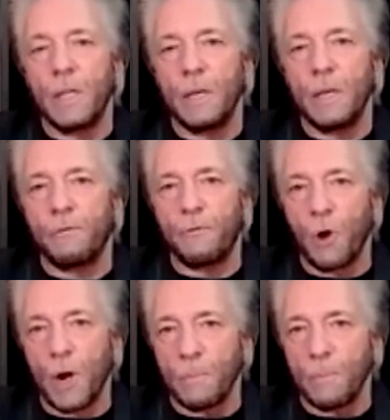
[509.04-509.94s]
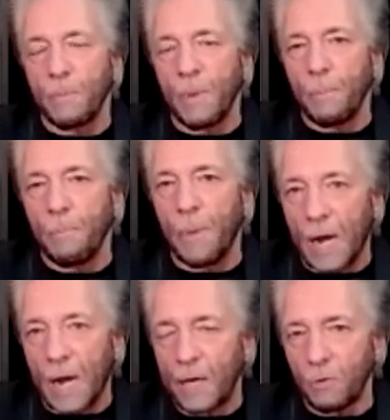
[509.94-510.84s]
From
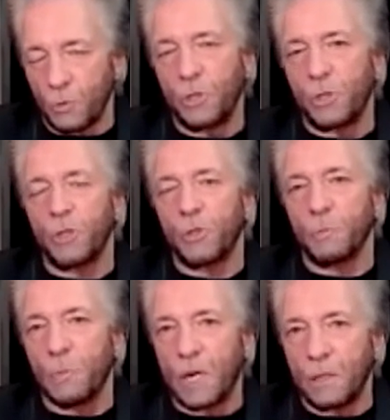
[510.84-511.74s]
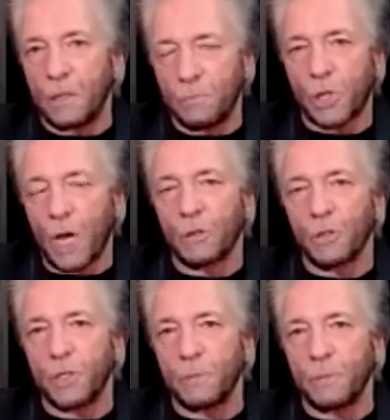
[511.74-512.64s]
my research, my
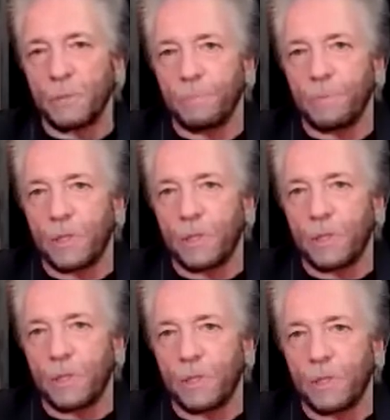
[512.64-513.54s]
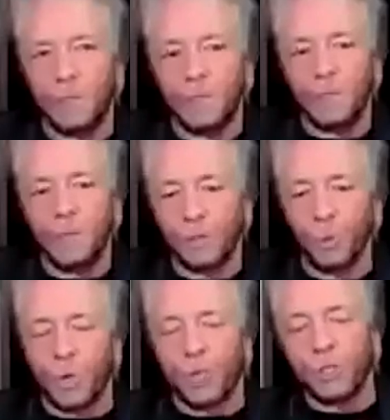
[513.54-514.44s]
scholarship, and the
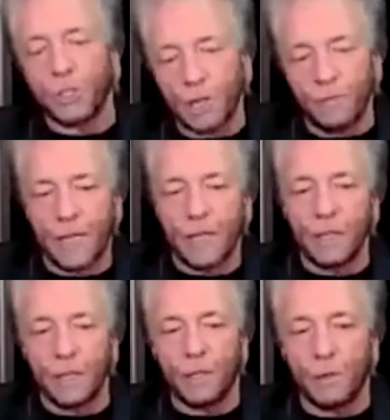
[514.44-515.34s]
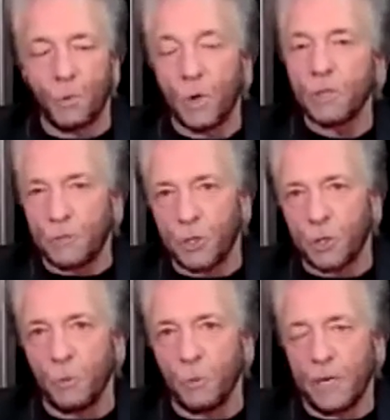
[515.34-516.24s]
explorations I've had, there was a
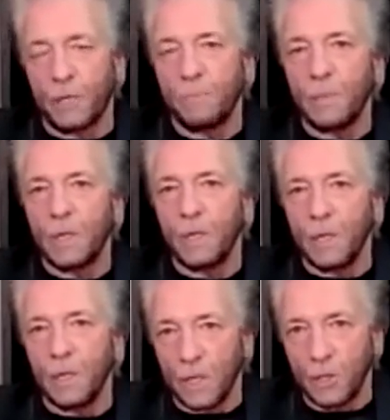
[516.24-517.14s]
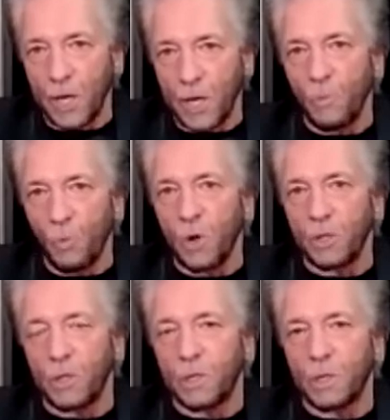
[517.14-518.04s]
physical man. His name
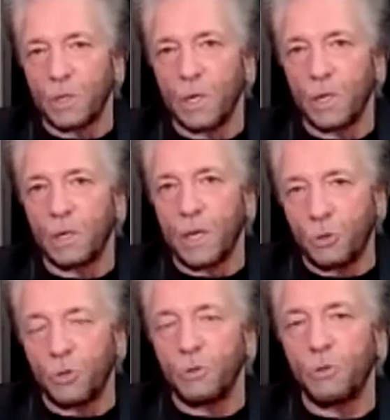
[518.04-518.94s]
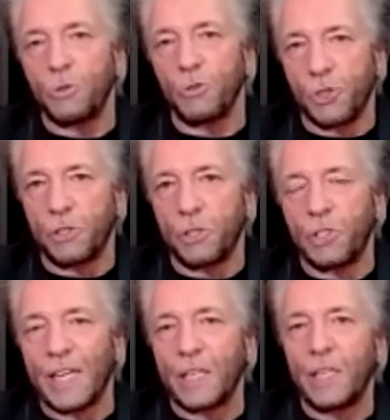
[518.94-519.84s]
was Jesus, or
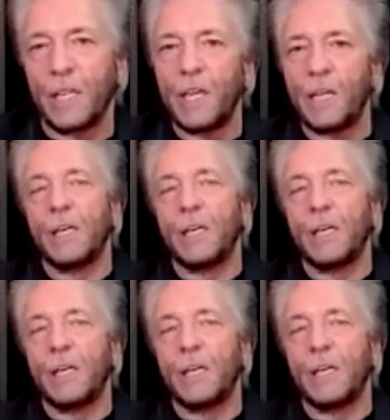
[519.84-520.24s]
Jesus, and he